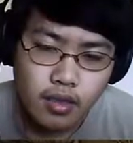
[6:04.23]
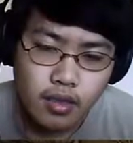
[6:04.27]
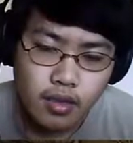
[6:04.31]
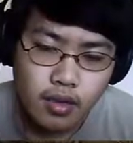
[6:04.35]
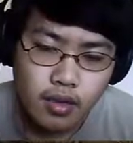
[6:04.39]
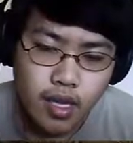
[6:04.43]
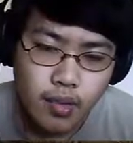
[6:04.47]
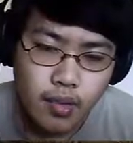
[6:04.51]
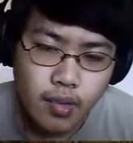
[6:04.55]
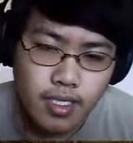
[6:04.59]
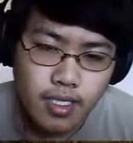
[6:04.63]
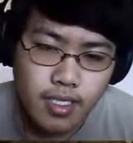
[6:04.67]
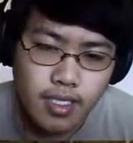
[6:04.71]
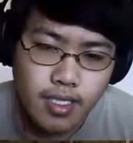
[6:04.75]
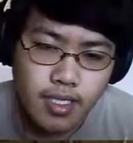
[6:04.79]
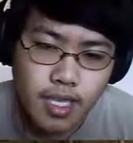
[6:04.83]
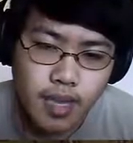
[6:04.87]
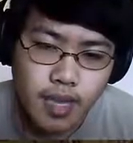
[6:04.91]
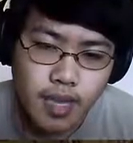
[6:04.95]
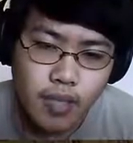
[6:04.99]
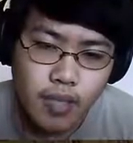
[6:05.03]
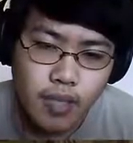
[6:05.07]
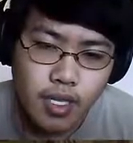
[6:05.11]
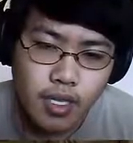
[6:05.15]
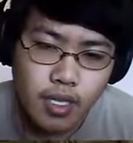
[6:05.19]
Grab a
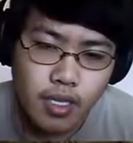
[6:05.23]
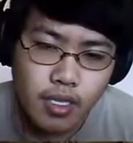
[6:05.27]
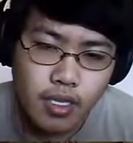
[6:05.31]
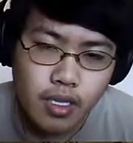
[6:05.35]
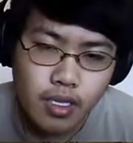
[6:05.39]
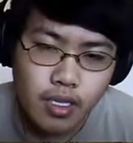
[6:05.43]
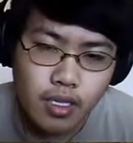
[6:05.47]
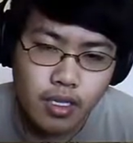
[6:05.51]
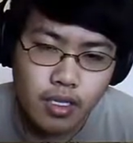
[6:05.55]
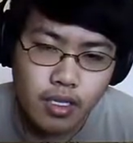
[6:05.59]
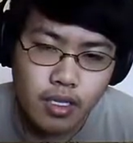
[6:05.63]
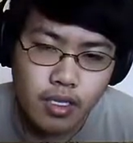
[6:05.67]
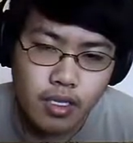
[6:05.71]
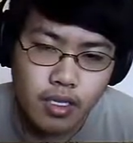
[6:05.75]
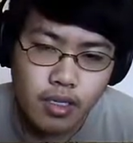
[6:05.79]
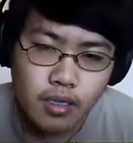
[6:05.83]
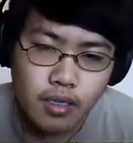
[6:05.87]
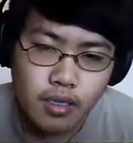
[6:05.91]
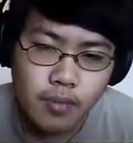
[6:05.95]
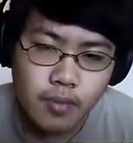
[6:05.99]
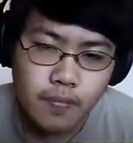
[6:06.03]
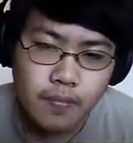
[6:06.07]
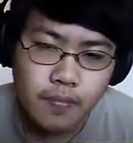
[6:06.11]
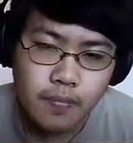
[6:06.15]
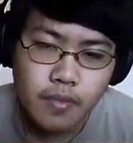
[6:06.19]
sapling.
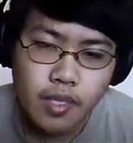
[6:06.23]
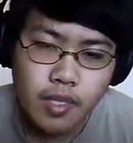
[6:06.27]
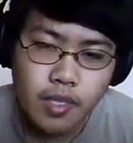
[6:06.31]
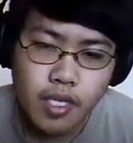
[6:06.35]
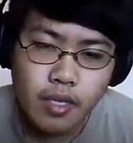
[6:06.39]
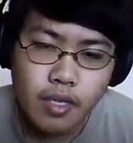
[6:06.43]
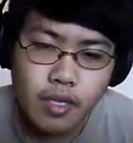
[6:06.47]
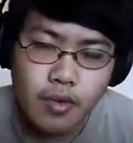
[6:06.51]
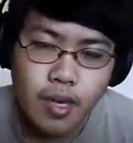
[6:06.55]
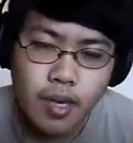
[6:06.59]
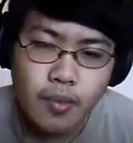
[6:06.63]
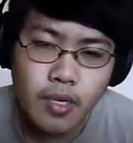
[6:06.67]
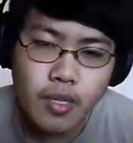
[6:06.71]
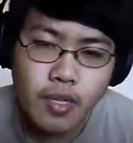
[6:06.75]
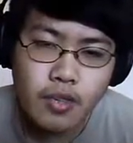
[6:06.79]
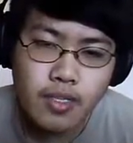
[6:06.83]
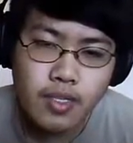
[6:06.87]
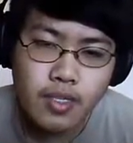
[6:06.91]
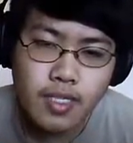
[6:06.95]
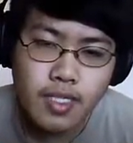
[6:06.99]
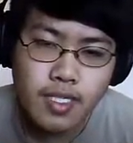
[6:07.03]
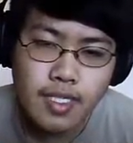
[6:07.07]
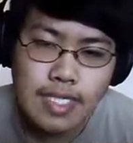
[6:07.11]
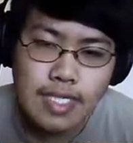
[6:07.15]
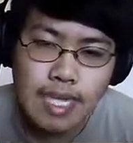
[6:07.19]
Grab another
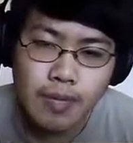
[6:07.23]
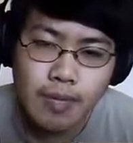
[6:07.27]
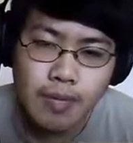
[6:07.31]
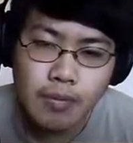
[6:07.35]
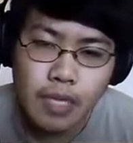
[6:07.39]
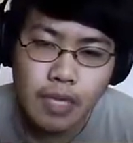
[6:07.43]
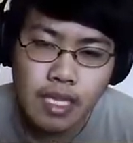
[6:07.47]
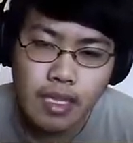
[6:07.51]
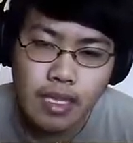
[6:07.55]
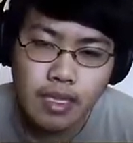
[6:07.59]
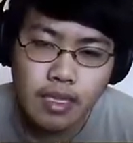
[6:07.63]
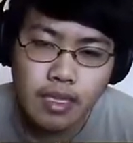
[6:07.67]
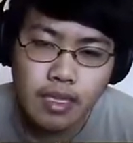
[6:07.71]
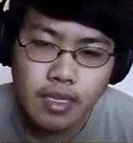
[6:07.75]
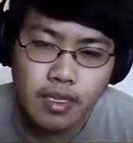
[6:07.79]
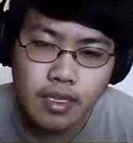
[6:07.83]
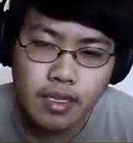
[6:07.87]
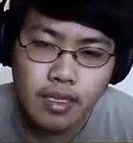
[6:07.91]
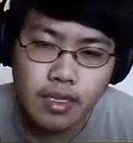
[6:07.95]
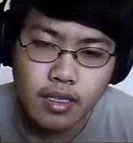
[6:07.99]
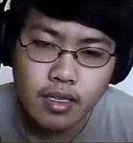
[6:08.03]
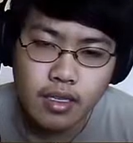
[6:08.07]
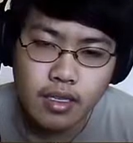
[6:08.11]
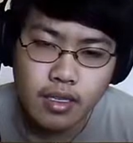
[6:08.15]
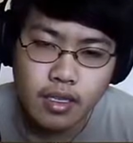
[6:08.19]
sapling.
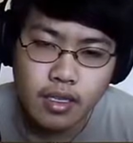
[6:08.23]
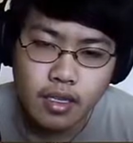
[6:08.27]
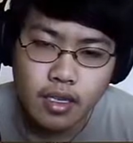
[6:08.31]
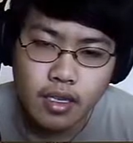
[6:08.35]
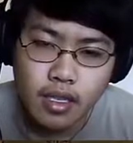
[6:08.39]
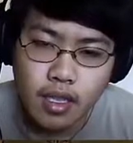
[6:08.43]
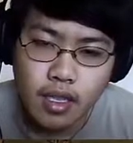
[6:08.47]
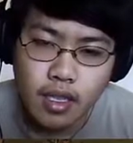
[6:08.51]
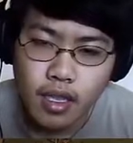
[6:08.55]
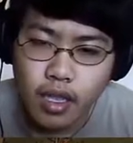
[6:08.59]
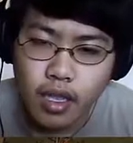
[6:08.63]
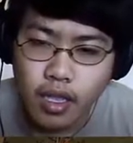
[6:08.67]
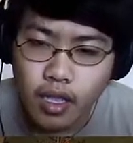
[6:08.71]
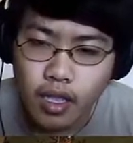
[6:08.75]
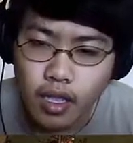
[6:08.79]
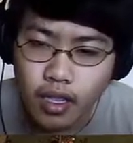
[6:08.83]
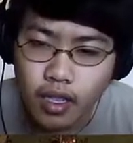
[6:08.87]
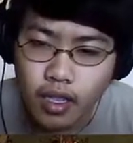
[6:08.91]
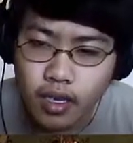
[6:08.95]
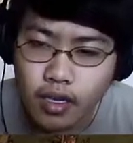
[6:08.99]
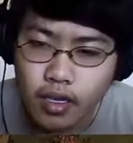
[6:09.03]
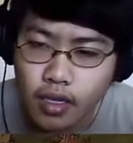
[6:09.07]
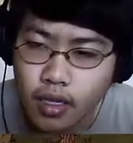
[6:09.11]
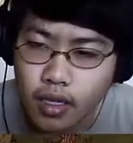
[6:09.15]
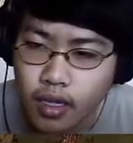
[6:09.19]

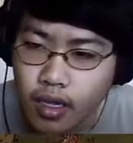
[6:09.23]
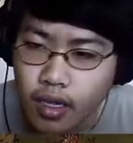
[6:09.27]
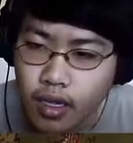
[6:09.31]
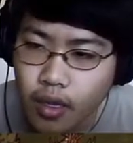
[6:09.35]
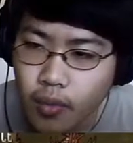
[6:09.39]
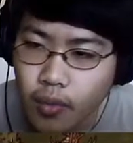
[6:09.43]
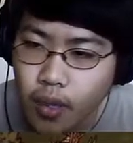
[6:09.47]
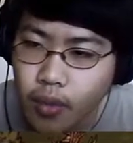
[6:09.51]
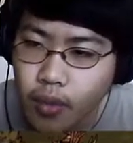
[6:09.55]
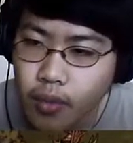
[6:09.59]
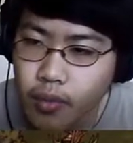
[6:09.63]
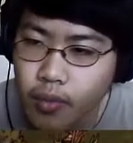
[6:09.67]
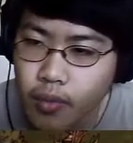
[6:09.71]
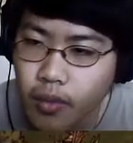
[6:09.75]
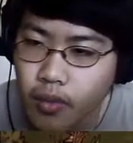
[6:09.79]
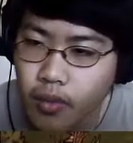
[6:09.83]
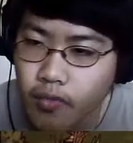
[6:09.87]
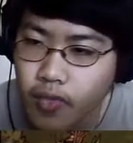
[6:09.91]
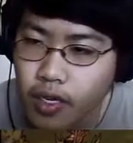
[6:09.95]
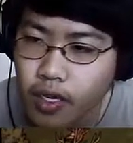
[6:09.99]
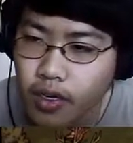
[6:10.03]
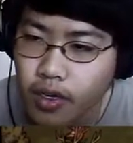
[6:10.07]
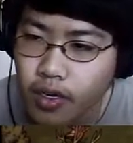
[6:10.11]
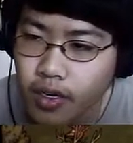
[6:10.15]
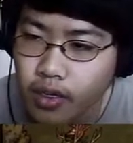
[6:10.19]
And uh, I'll probably build a
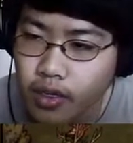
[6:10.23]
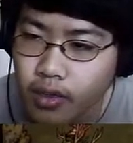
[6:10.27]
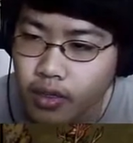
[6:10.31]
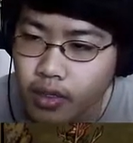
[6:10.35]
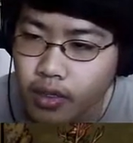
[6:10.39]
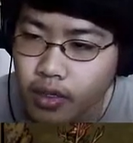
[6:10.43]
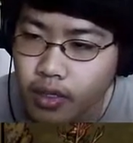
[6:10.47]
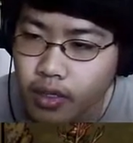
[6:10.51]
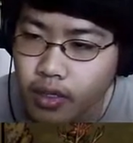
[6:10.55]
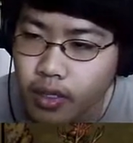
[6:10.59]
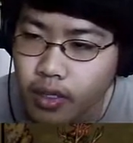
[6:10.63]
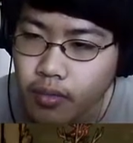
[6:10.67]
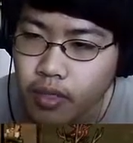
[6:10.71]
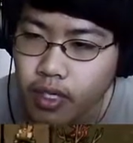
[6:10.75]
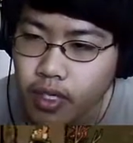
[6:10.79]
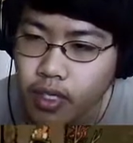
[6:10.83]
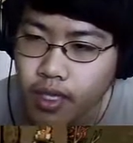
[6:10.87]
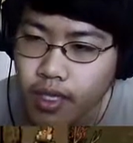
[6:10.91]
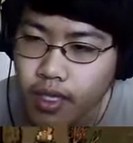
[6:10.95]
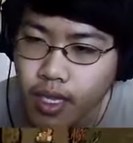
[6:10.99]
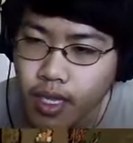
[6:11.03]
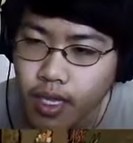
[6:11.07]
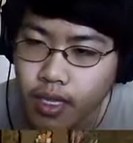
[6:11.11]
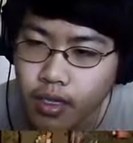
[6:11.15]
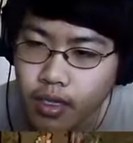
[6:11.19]
fire here. Let me
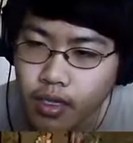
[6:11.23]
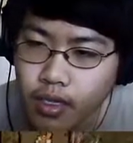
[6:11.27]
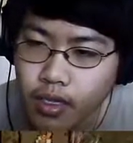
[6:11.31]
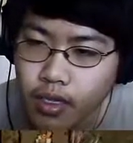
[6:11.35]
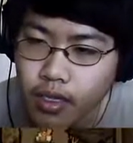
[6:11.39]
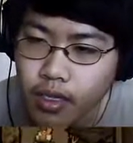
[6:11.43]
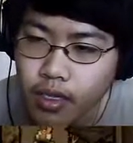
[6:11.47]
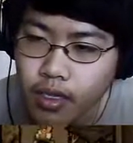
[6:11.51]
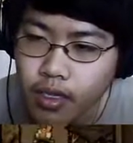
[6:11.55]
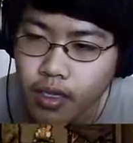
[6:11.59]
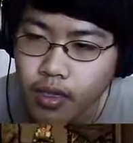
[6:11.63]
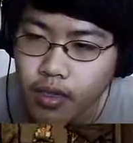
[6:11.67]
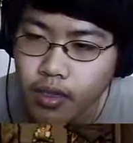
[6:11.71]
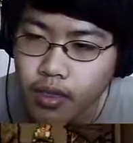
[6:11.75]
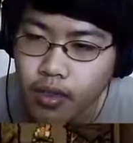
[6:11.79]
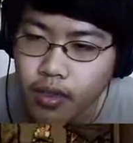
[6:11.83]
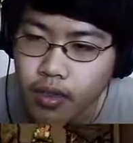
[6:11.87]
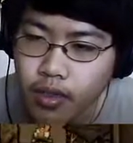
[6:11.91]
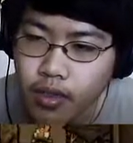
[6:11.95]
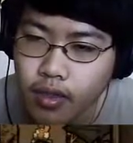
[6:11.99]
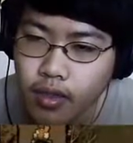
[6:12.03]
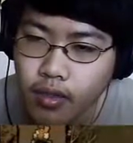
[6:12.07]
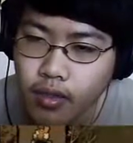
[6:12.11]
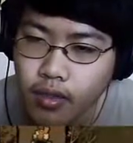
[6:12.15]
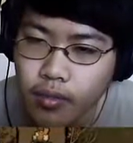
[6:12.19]
get that.
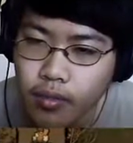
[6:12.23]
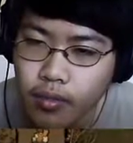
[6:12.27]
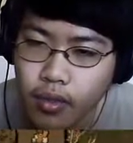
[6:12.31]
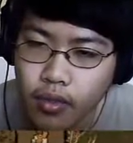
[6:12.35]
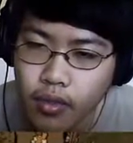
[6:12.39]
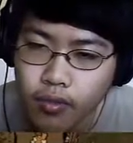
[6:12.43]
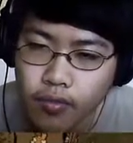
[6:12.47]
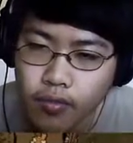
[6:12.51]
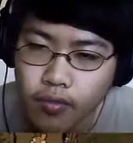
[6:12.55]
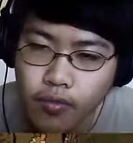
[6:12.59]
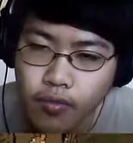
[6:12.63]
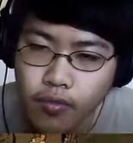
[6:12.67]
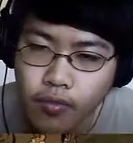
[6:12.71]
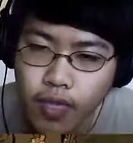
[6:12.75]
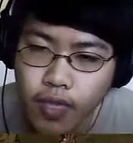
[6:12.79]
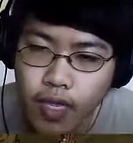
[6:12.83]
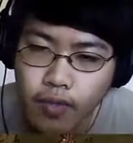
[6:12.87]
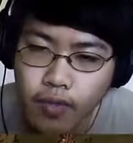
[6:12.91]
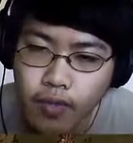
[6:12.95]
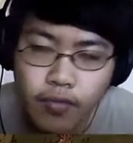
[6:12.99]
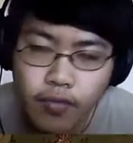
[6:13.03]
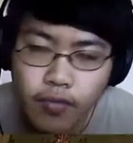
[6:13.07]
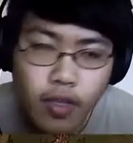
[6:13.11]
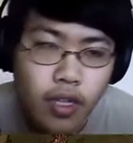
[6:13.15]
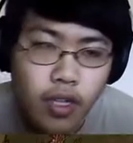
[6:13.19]
Build a f
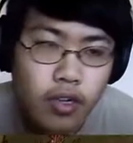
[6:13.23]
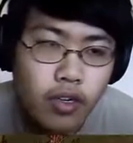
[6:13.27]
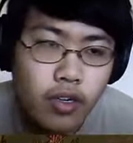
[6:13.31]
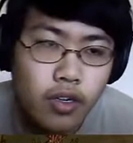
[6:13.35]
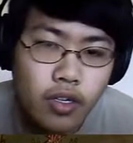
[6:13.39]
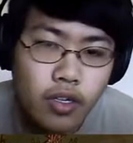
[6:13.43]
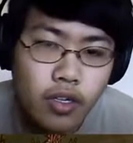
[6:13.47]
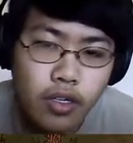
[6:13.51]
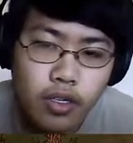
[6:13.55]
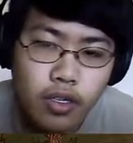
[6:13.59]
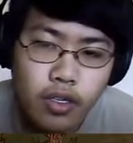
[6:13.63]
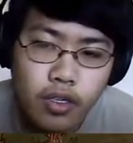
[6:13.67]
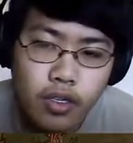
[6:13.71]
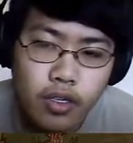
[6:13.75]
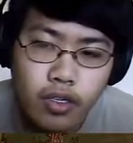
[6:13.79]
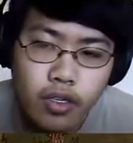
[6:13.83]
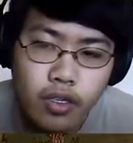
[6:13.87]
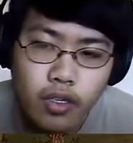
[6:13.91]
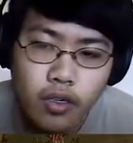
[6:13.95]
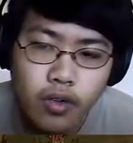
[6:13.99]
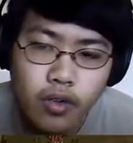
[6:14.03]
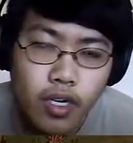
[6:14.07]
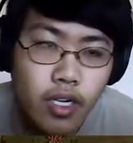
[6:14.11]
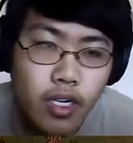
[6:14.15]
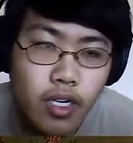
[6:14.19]
campfire
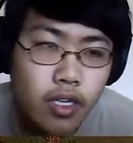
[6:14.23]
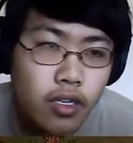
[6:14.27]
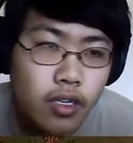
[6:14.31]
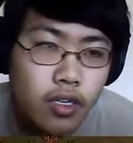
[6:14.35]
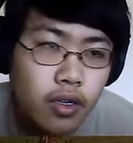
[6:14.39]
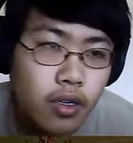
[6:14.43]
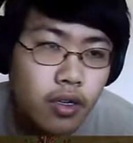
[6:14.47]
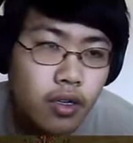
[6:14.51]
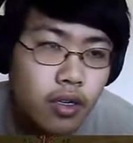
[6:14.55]
here. Right here.